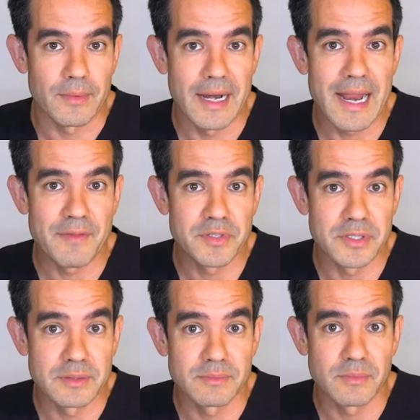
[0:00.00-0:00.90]
Right
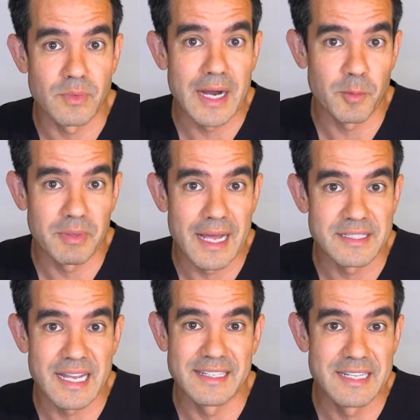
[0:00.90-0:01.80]
after
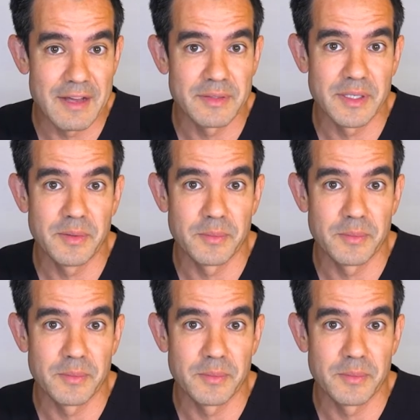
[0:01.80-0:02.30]
rhinoplasty, I definitely